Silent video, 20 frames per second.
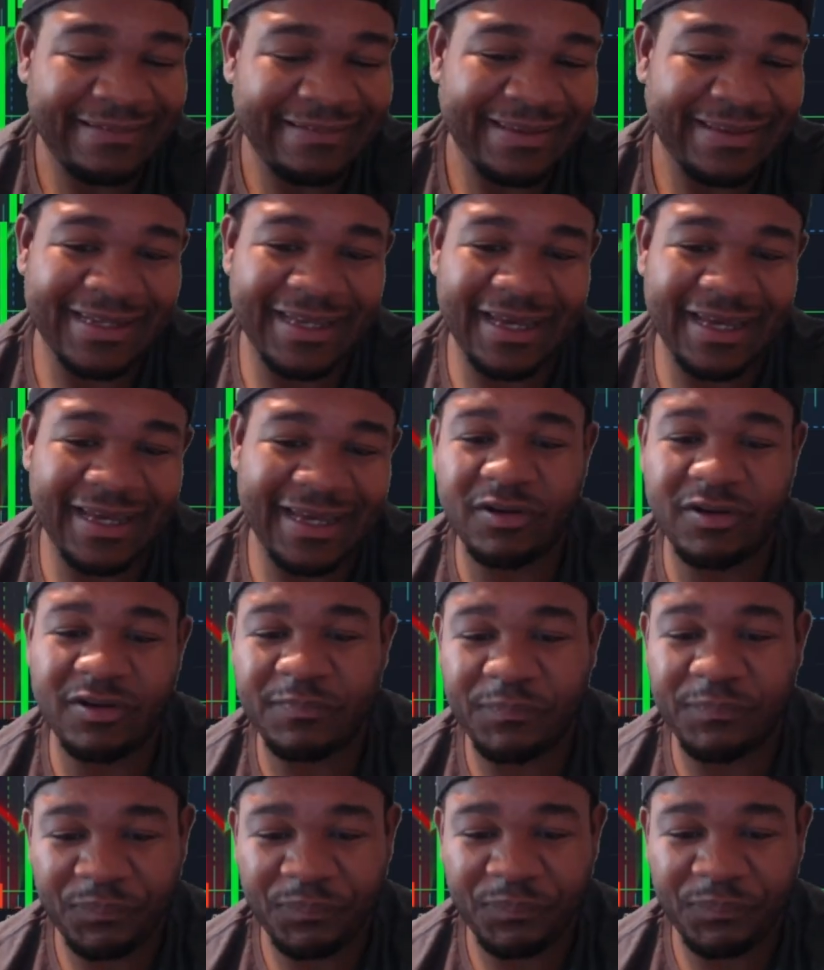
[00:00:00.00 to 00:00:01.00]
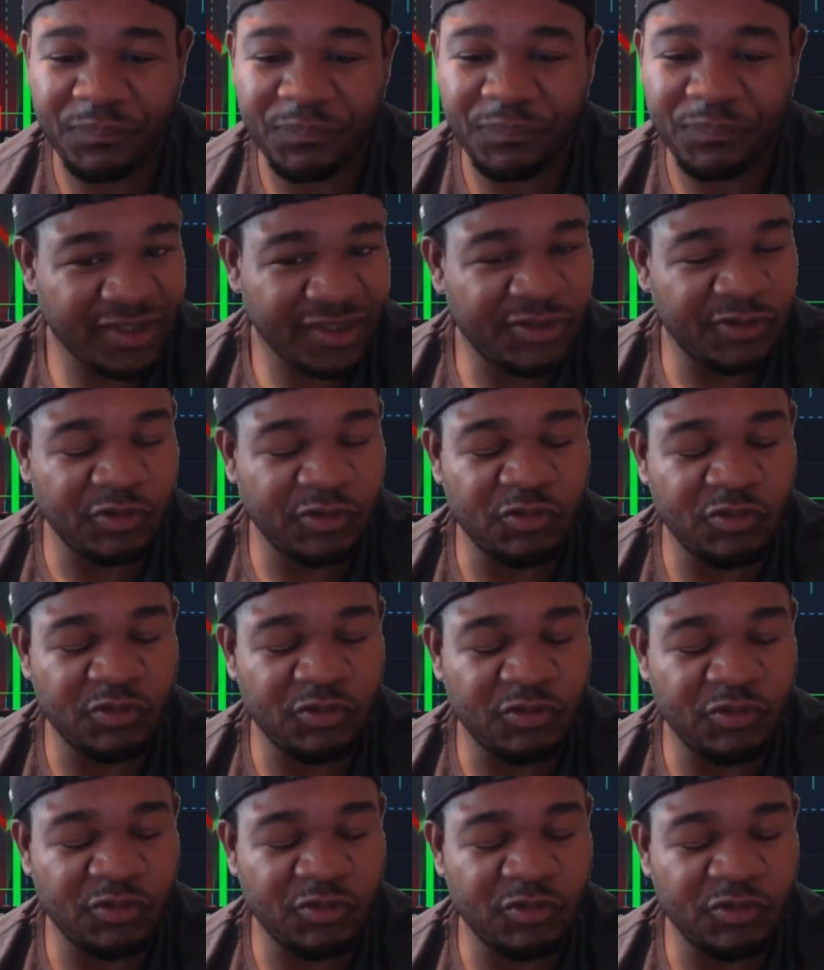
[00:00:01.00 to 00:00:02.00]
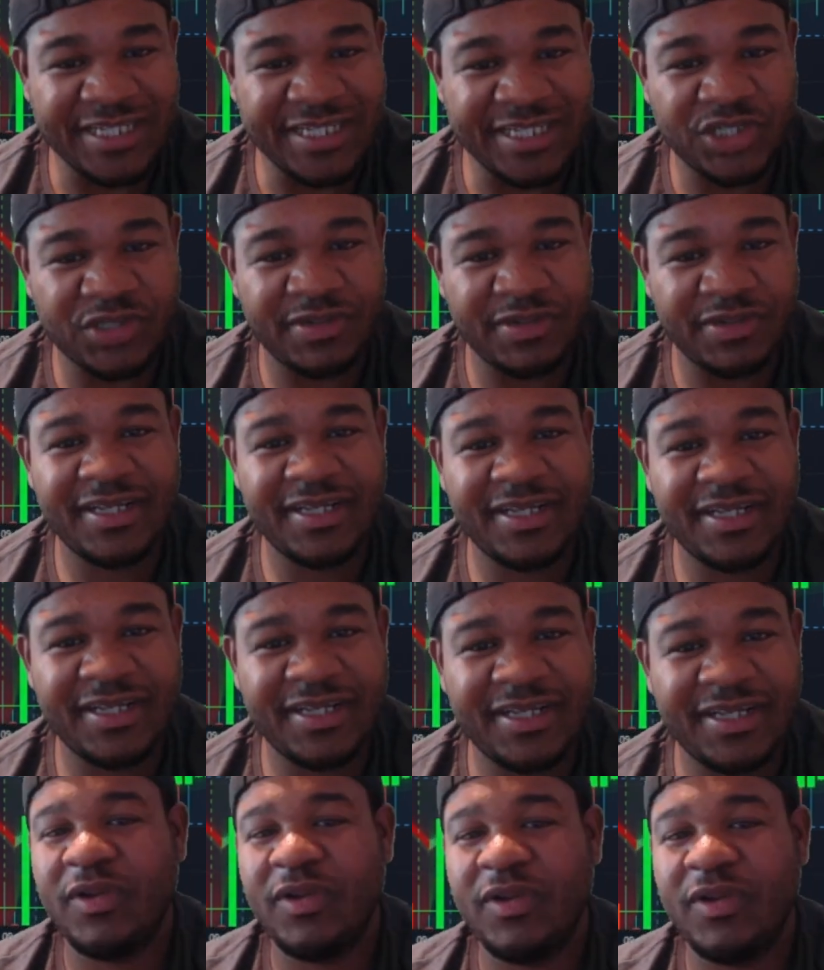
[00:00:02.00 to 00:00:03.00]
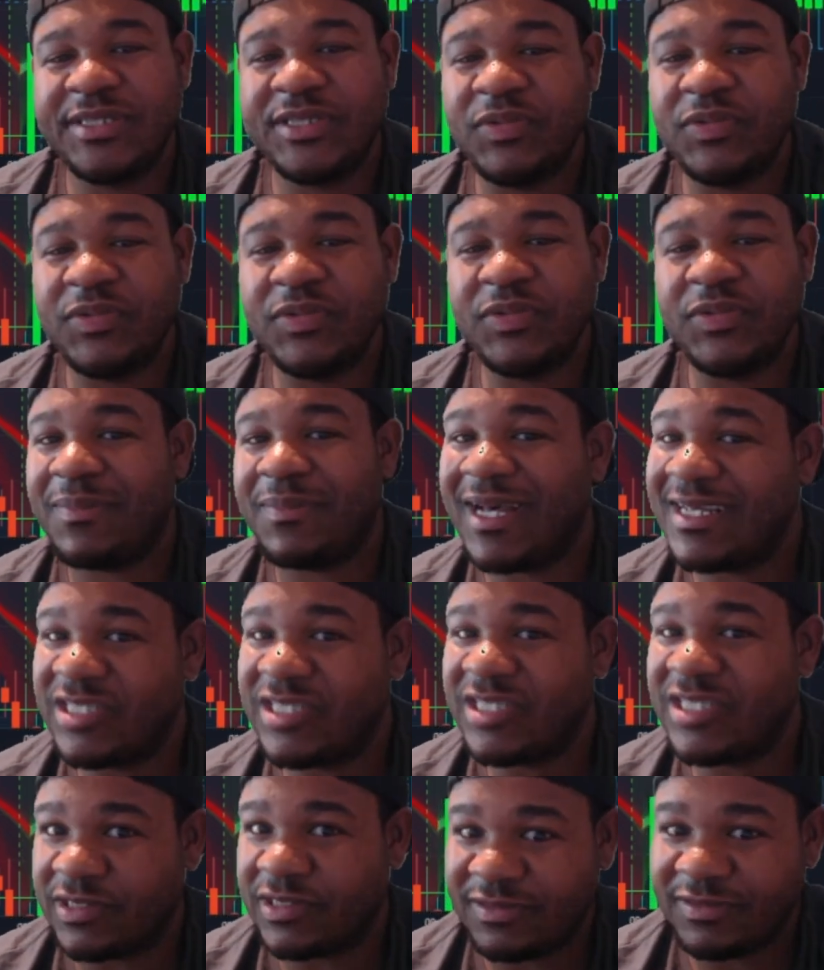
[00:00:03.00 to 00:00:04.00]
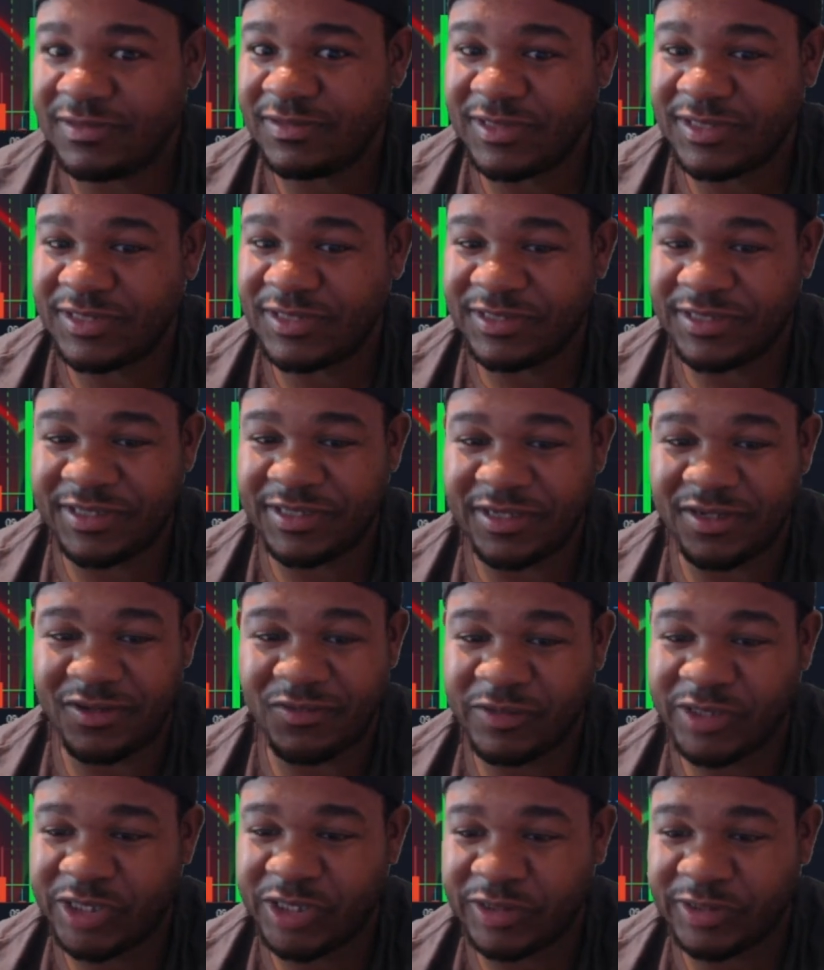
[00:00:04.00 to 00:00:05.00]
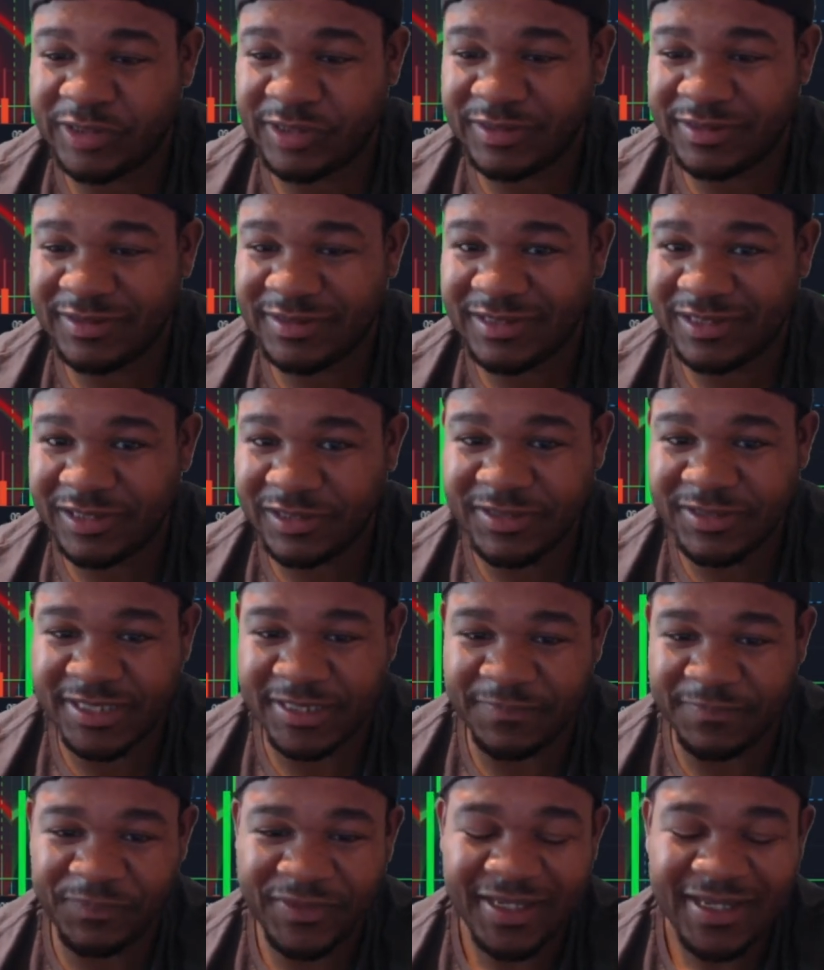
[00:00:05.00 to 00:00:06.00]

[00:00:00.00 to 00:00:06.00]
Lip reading: Now, remember, in trading, you want to minimize your, what you losing.